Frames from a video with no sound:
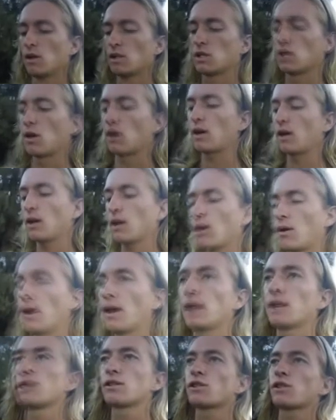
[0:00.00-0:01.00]
So I'm gonna go
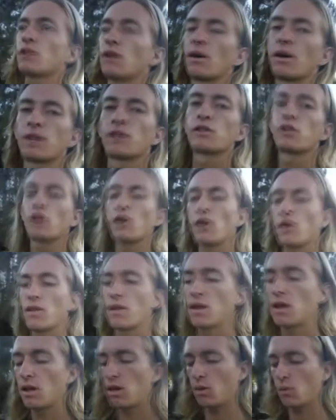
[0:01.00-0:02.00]
ahead and just go ahead and show you
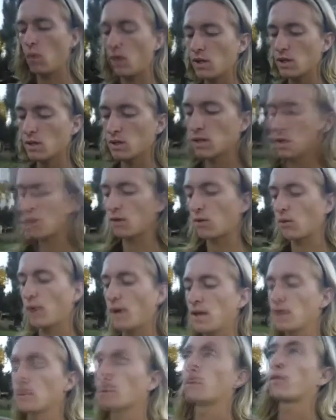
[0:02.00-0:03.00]
the ones that are
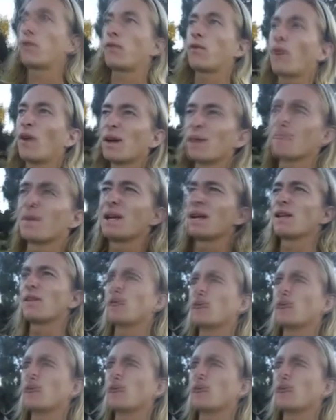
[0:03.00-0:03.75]
right in front of me.